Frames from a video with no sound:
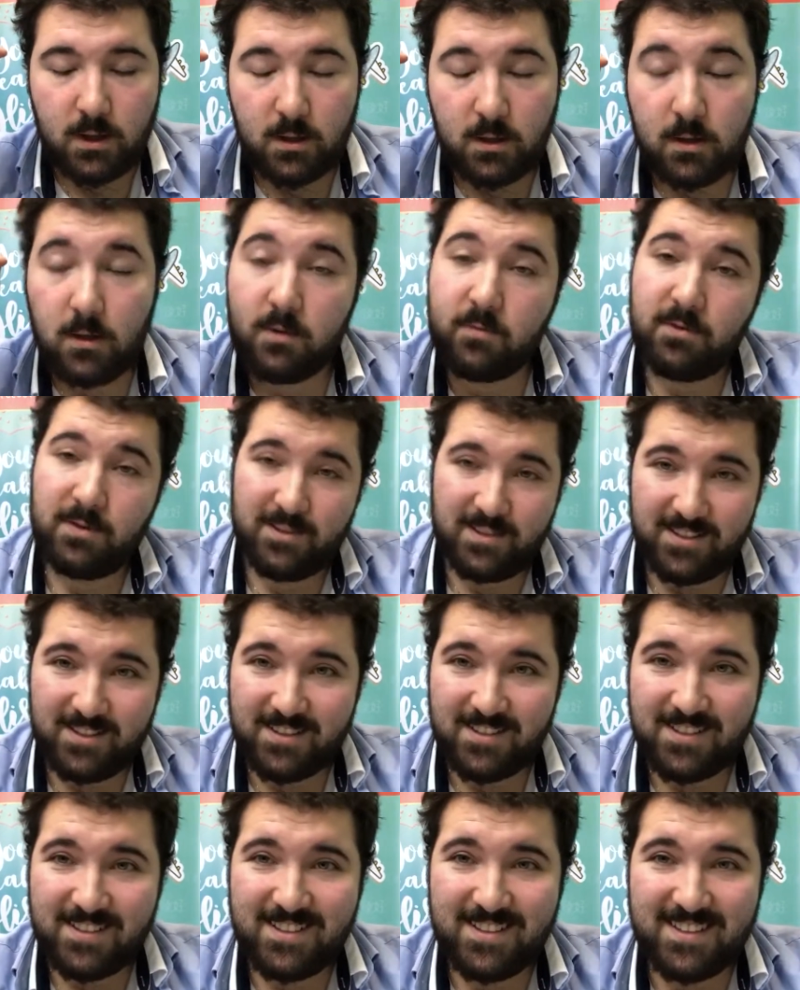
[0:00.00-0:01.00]

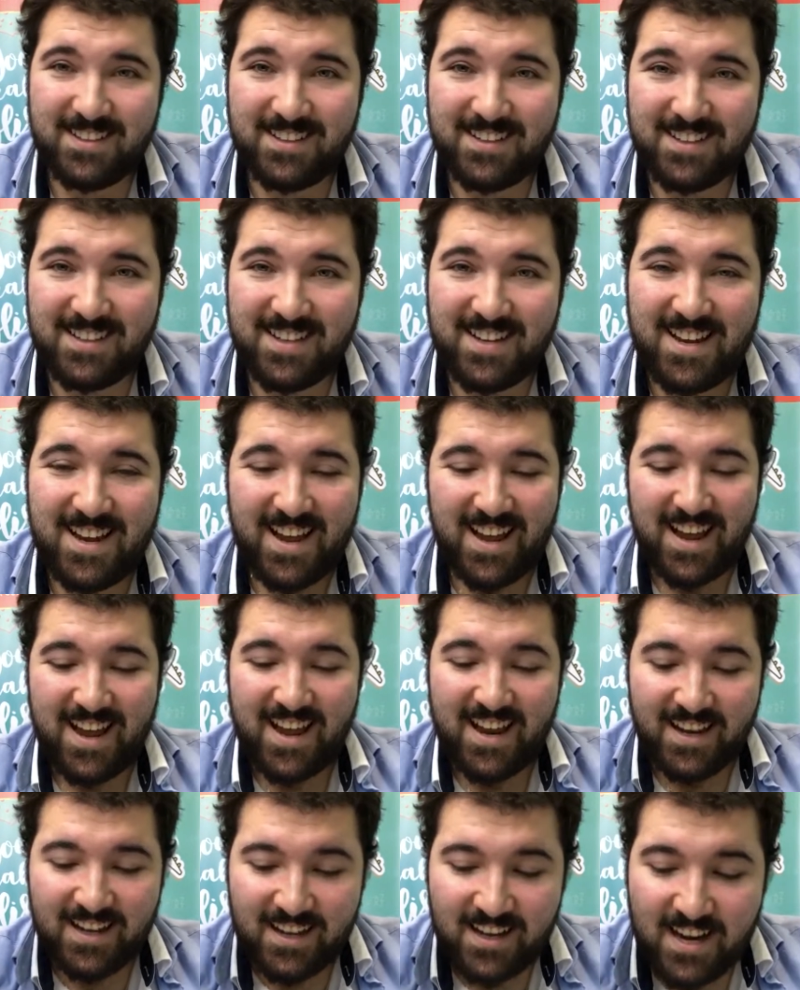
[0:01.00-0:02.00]
confidence.
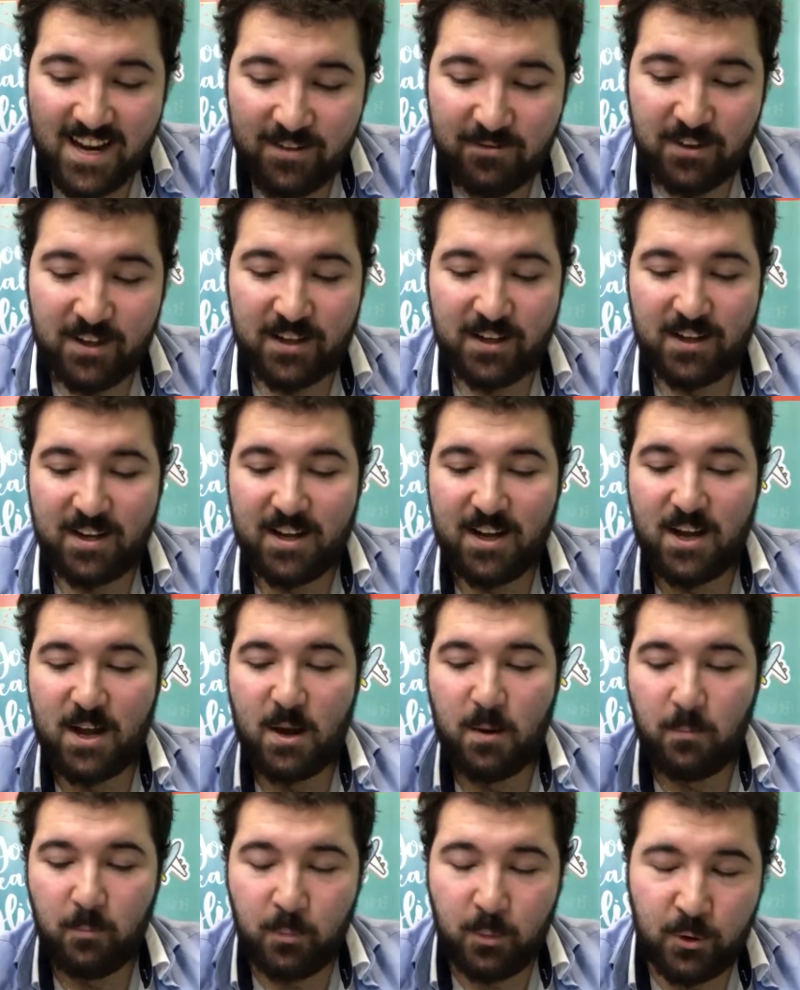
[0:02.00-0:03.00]
Never
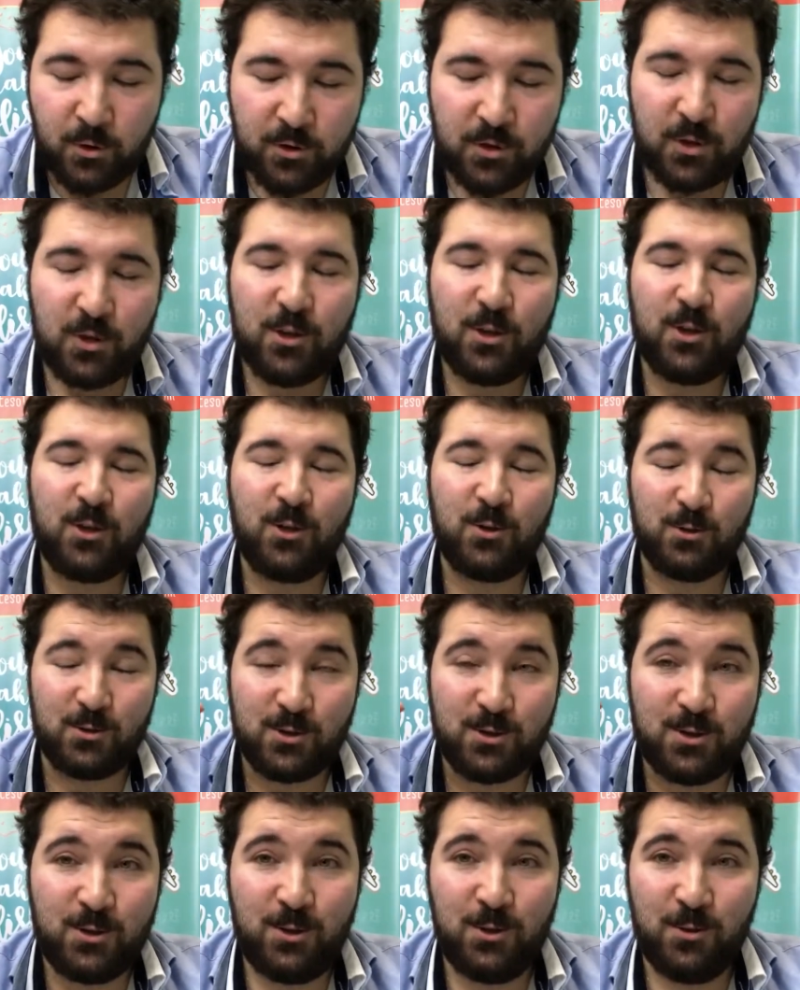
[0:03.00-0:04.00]
put your
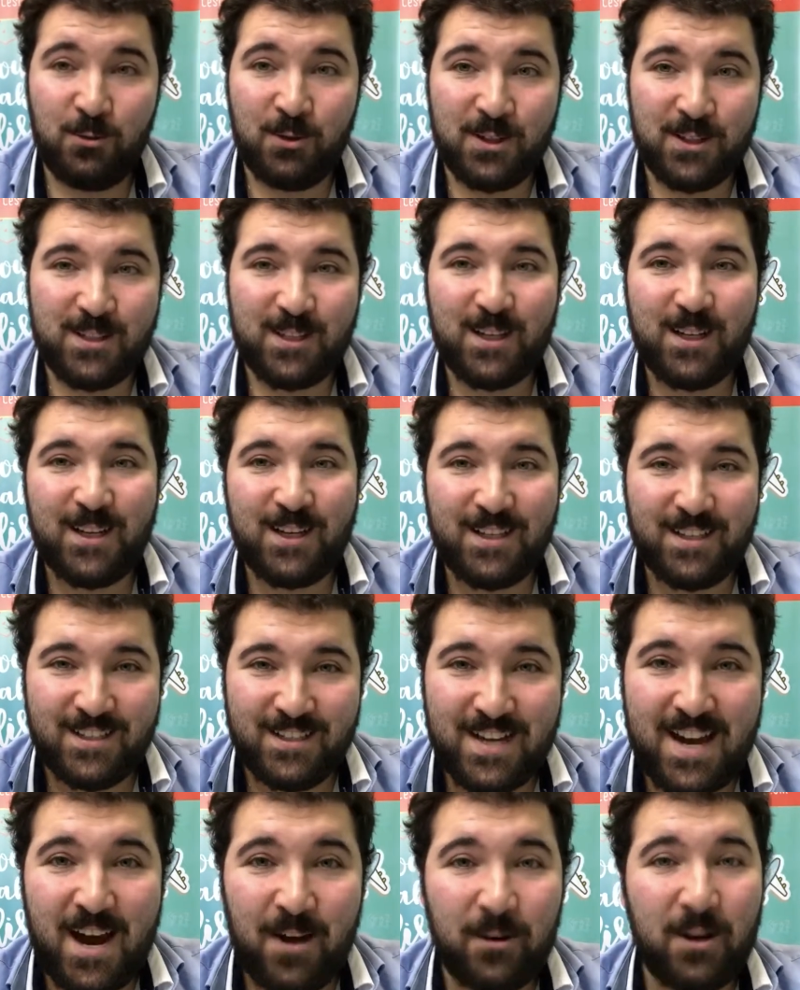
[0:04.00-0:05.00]
student
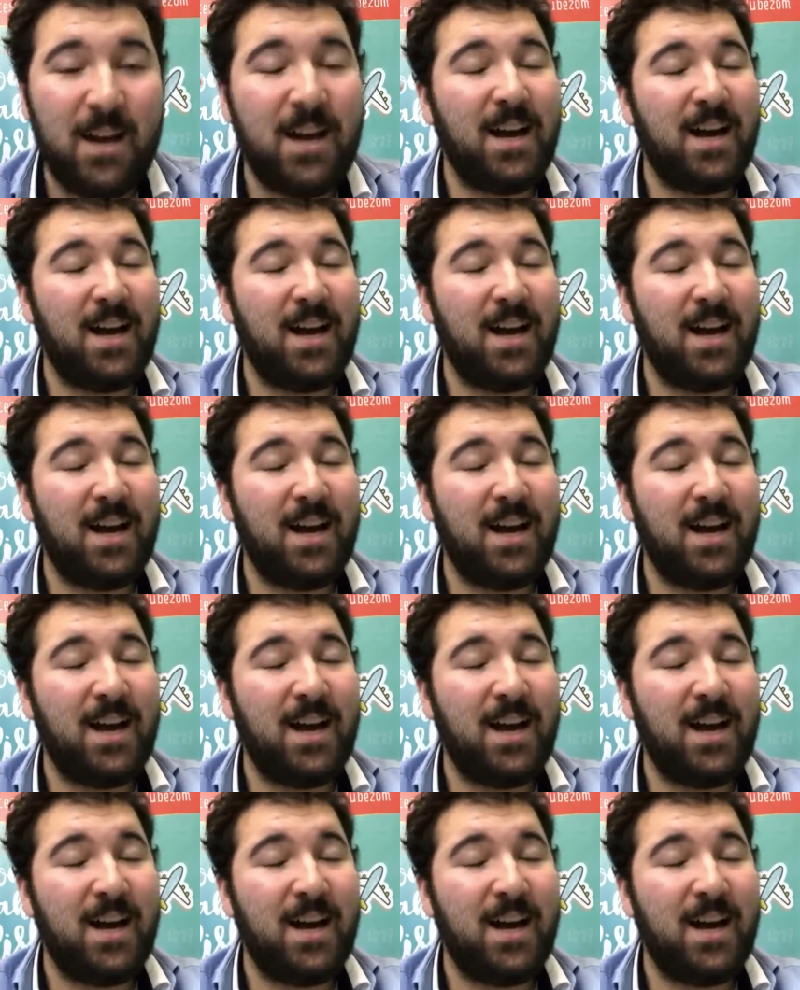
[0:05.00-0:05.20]
down.